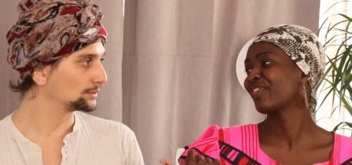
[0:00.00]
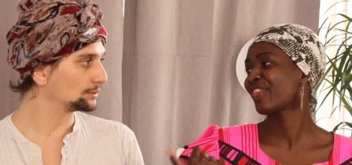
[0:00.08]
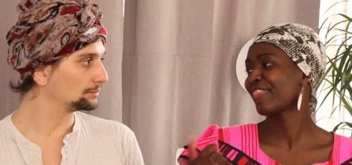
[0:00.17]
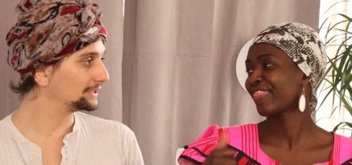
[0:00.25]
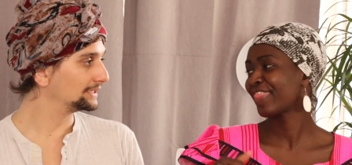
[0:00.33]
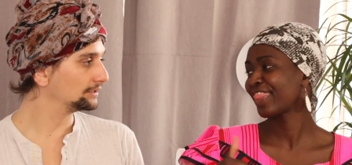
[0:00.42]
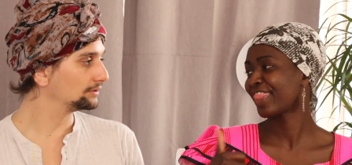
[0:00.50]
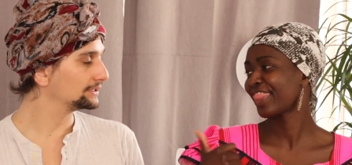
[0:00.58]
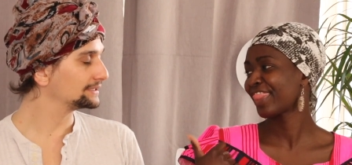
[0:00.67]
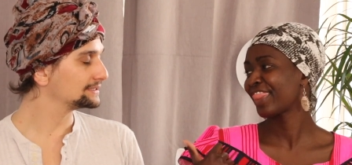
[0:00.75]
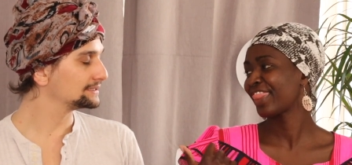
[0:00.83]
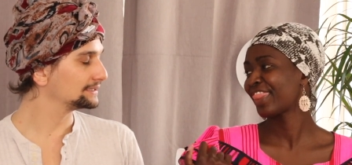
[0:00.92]
Speaker 1: Omlilo
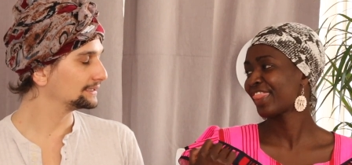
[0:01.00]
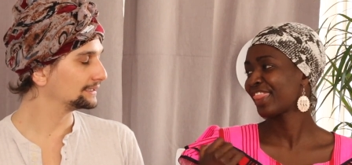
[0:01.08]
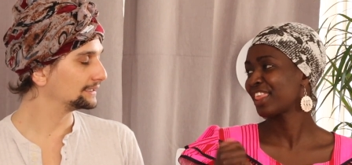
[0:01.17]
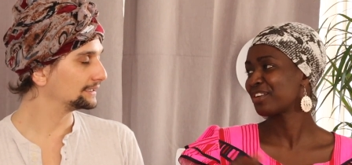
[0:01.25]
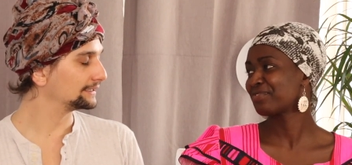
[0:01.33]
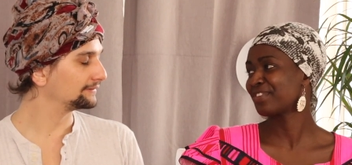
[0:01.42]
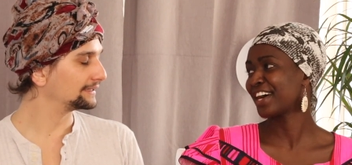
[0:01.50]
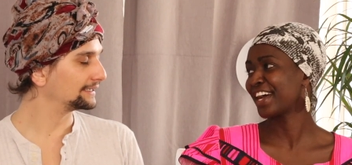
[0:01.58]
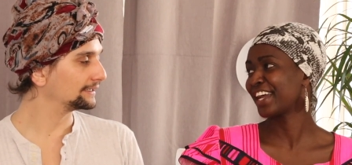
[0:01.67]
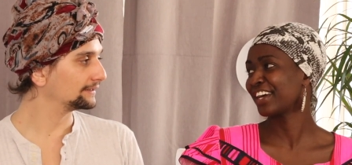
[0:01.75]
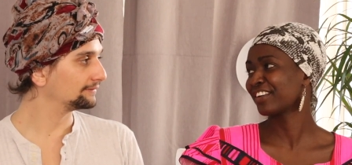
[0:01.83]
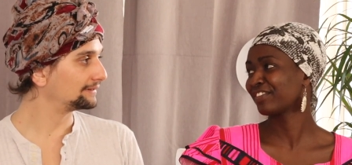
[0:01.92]
is uh,
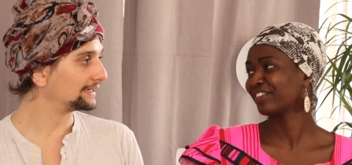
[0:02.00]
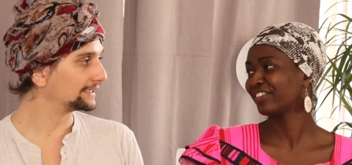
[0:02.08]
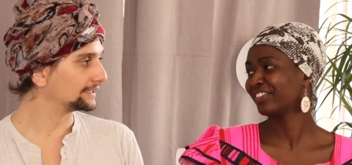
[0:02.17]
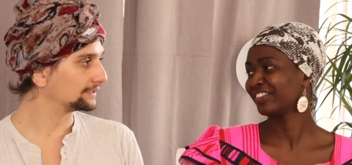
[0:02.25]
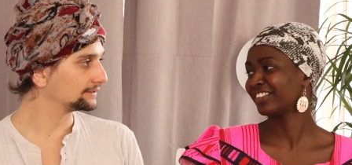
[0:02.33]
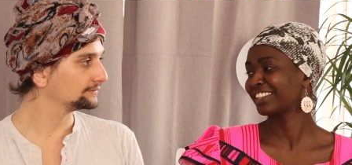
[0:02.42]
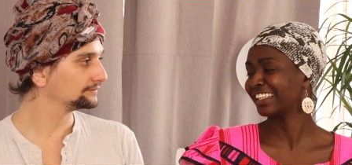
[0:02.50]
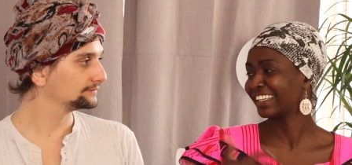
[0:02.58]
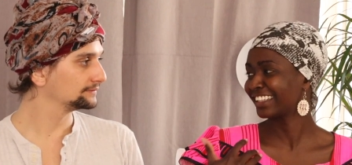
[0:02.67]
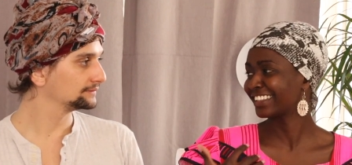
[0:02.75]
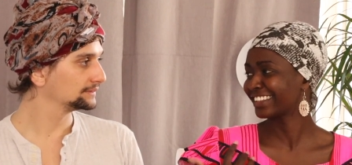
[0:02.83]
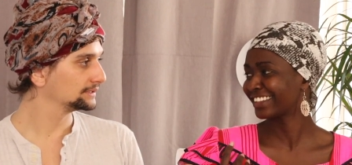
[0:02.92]
fire. I, fire.
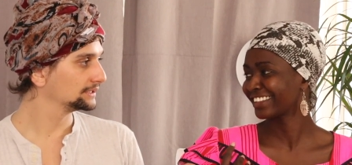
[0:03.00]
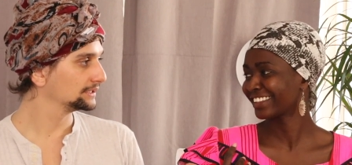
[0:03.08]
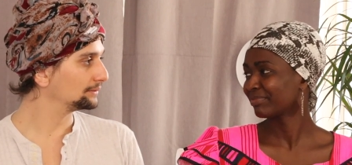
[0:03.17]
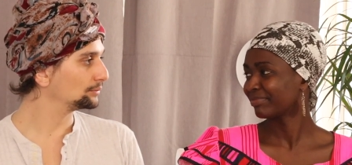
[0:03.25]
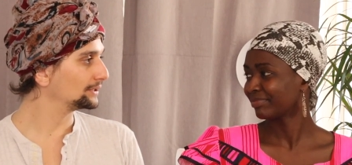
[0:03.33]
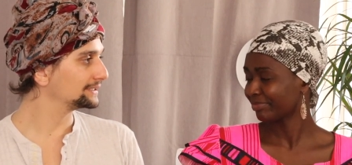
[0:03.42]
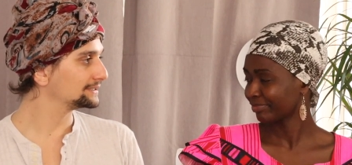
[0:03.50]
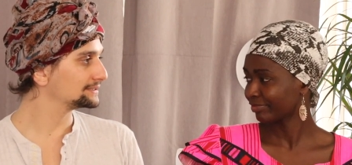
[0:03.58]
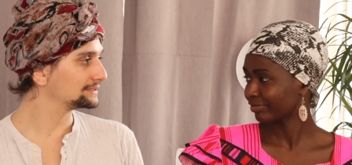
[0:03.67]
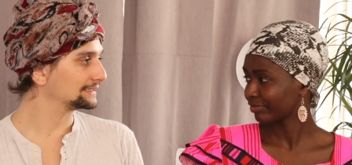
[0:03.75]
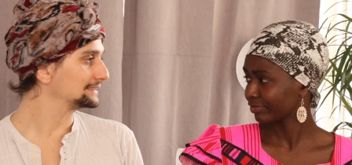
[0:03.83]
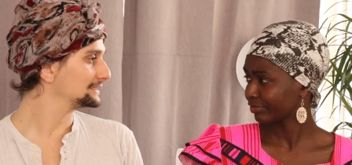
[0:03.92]
Yes. Uh, what
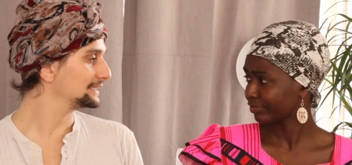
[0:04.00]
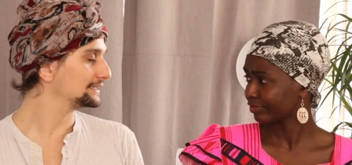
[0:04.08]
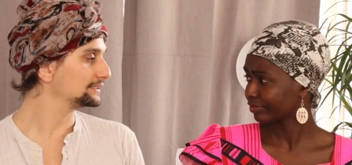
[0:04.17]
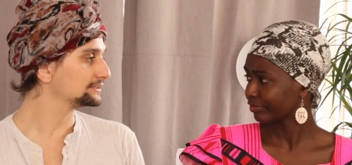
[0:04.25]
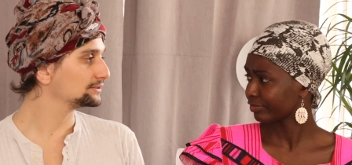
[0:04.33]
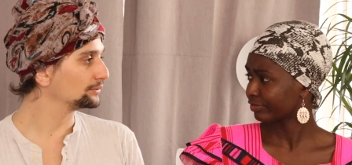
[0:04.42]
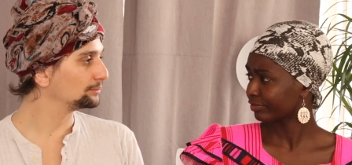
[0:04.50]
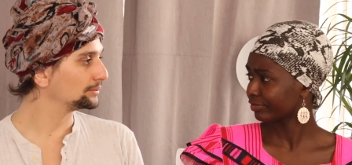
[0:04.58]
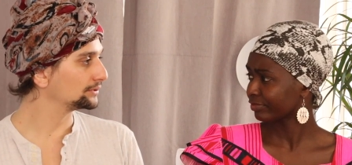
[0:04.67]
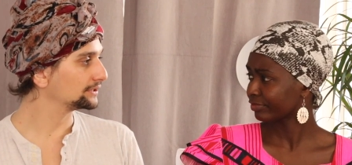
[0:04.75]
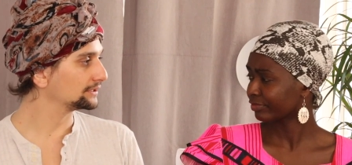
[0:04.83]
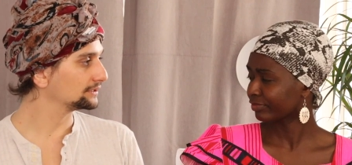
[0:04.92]
is is that is so
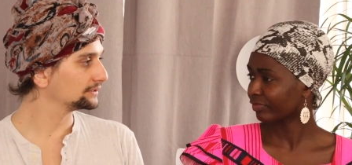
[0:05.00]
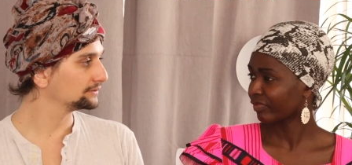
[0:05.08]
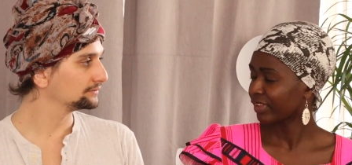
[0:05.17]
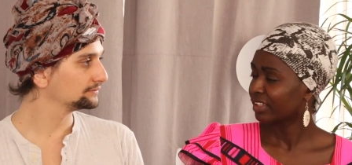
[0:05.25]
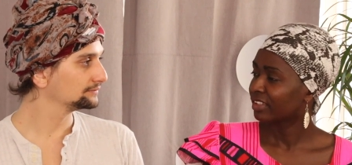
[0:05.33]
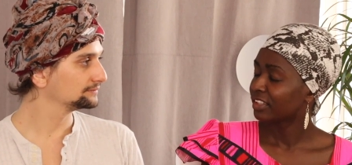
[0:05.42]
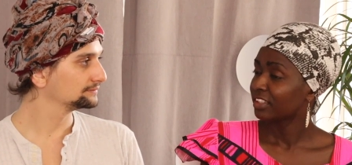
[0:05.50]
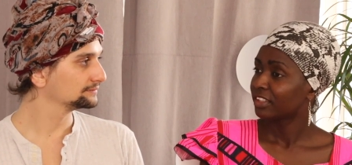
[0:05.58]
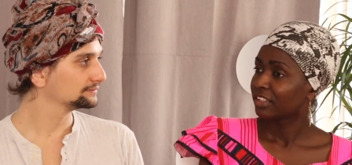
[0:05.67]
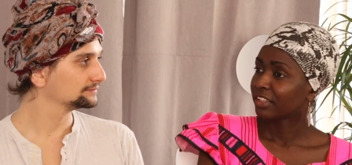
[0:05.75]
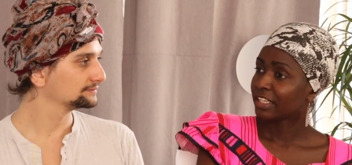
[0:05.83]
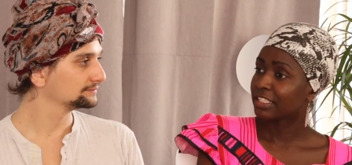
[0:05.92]
important?
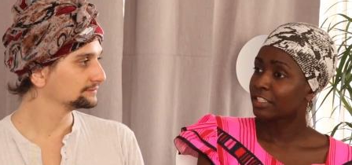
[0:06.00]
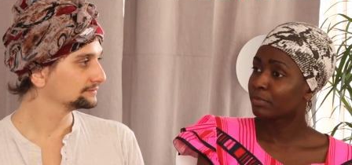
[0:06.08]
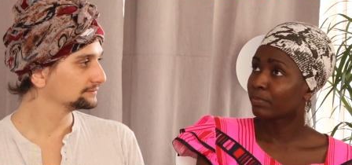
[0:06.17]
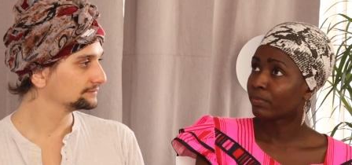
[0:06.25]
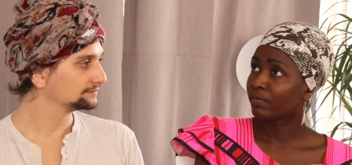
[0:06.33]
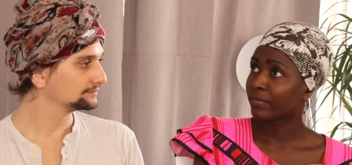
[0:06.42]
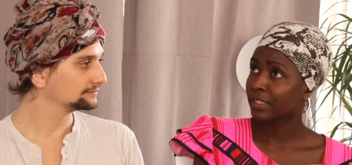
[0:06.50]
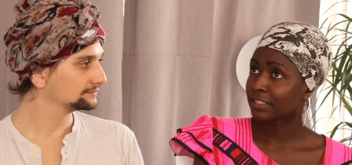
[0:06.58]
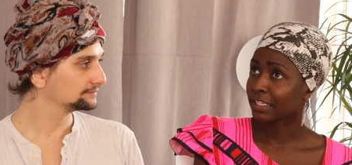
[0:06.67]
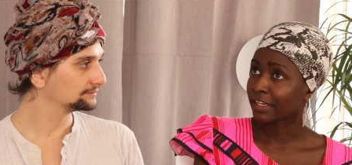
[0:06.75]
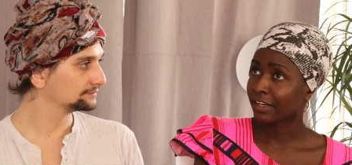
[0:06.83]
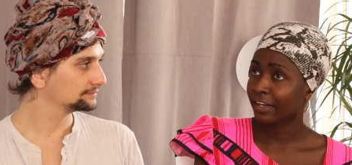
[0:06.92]
Speaker 2: As a as
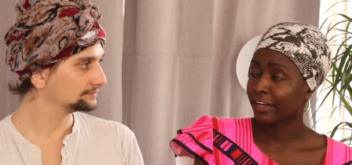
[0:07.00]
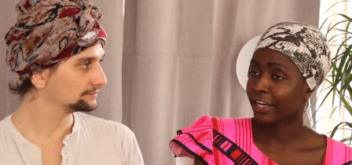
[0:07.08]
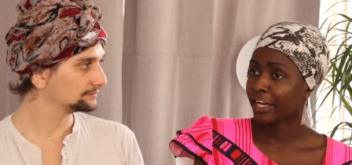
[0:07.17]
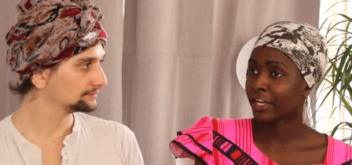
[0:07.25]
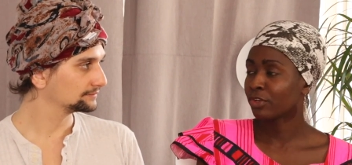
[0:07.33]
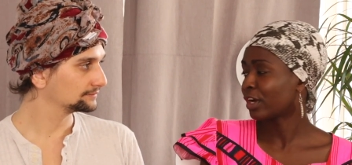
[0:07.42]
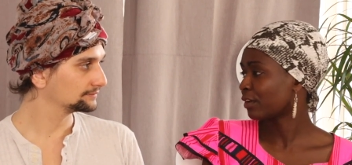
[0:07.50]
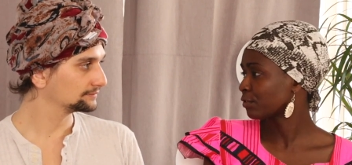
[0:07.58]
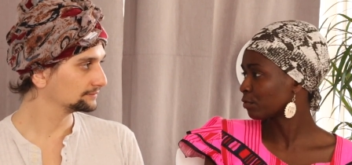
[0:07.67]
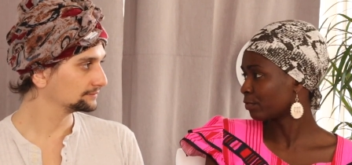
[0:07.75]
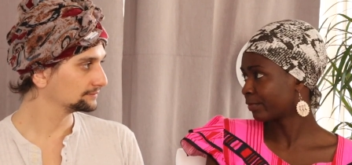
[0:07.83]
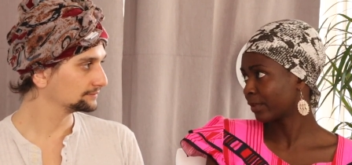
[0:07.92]
a guy, you have
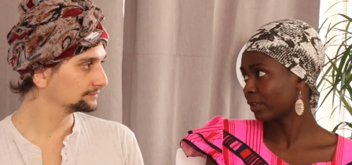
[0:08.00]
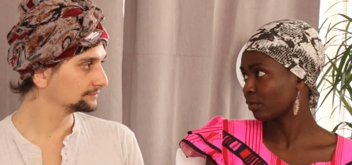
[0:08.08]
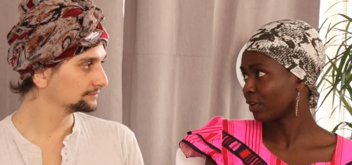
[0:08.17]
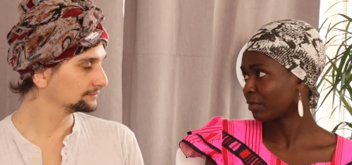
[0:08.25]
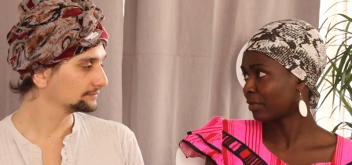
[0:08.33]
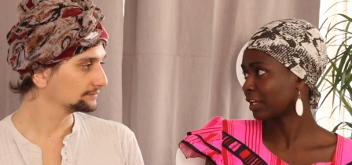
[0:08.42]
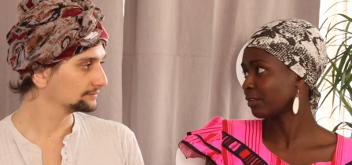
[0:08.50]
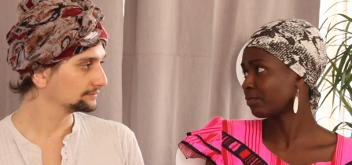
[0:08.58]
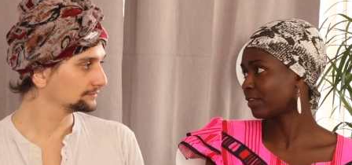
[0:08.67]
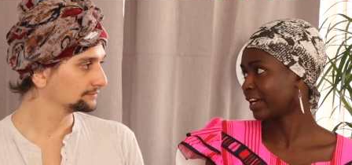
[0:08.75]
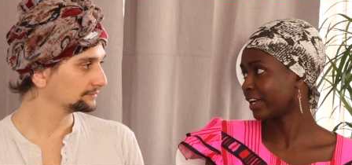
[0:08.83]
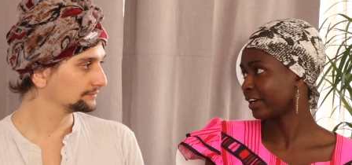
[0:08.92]
to be the one making
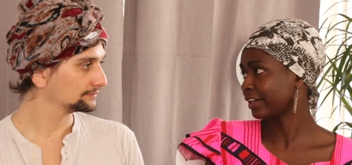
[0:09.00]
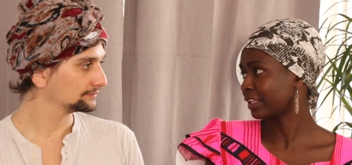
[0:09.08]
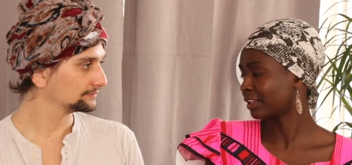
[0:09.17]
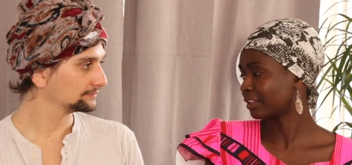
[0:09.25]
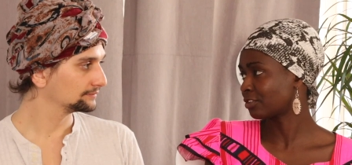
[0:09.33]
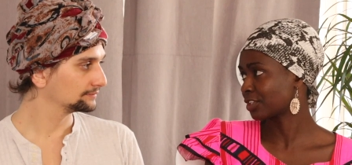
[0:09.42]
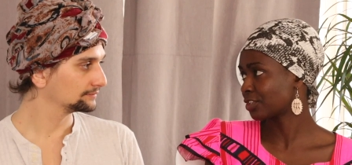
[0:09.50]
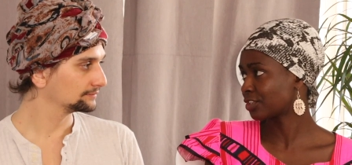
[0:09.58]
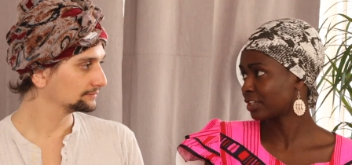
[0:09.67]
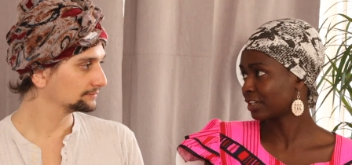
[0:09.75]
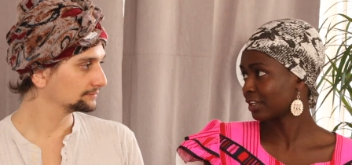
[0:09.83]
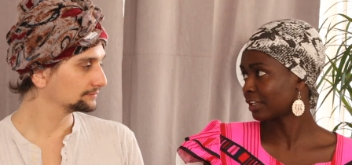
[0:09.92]
fire at the
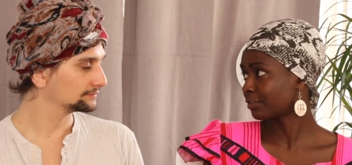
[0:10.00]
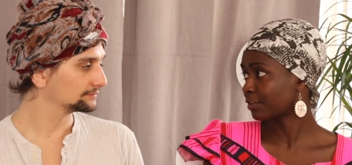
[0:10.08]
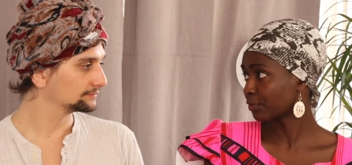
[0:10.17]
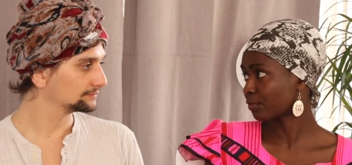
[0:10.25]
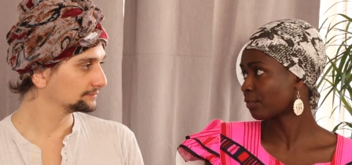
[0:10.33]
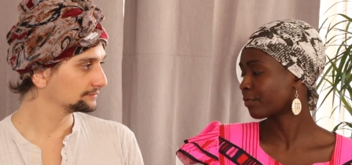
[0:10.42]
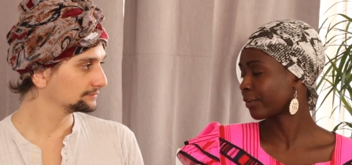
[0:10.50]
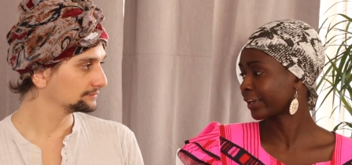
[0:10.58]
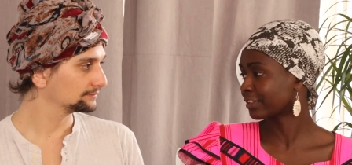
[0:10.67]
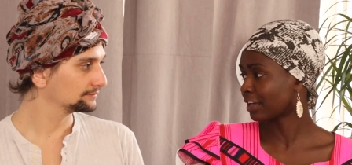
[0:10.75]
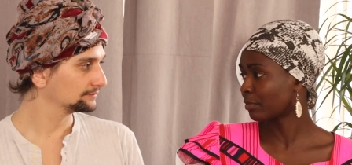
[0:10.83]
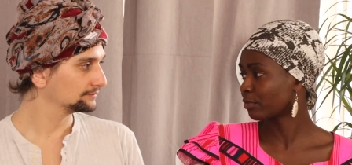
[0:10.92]
traditional living room, for
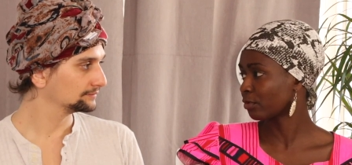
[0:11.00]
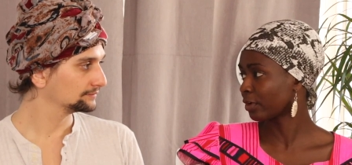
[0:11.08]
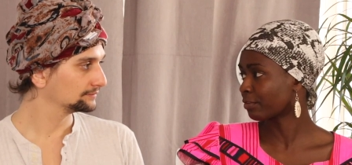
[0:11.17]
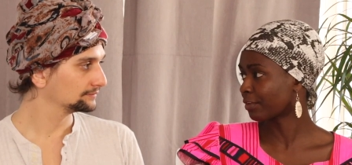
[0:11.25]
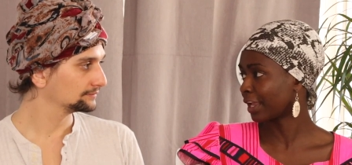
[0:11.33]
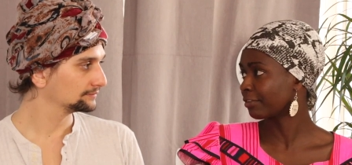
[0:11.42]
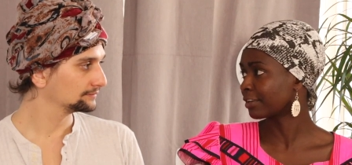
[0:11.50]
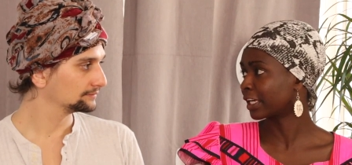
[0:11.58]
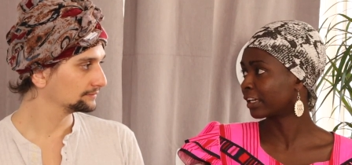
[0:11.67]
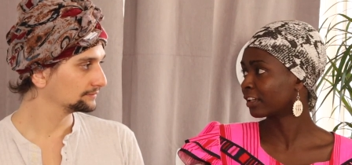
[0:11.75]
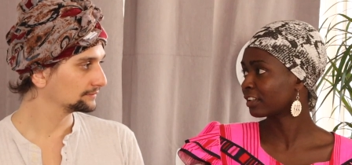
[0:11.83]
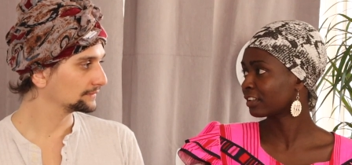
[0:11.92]
example, every evening.